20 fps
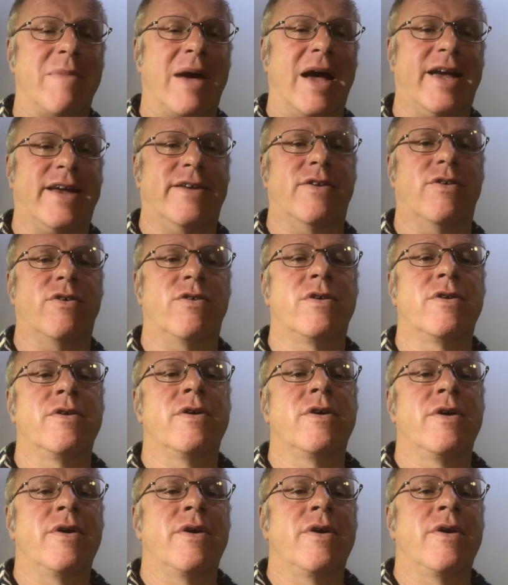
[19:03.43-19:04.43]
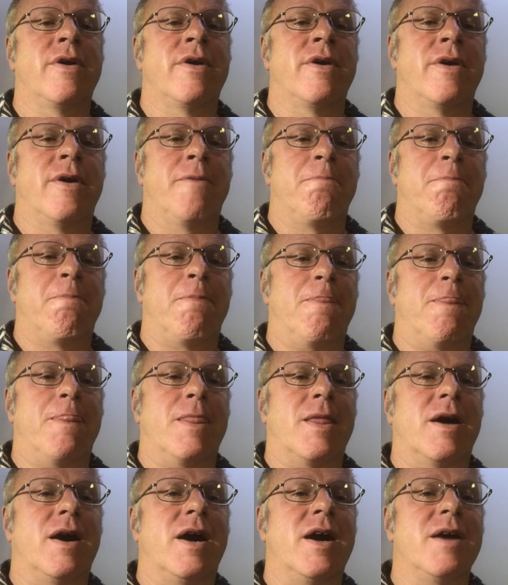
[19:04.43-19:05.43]
Macno.
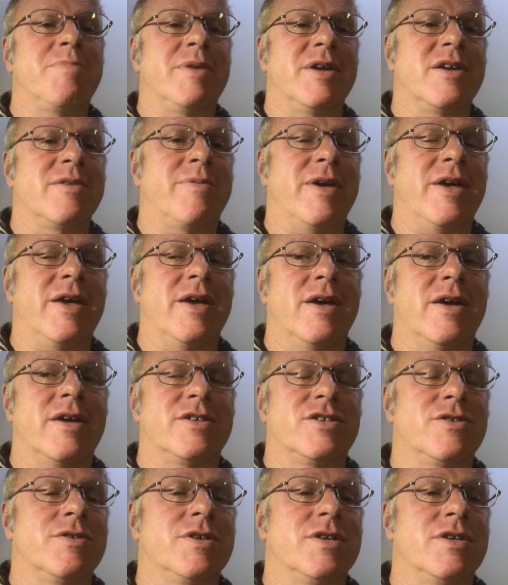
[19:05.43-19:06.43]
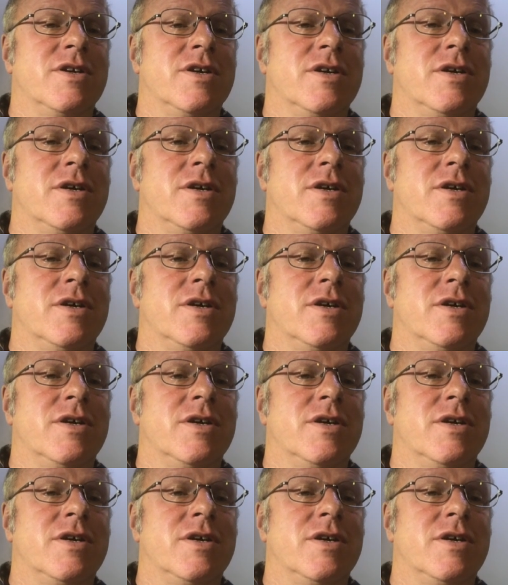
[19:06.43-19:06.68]
I'd been up here doing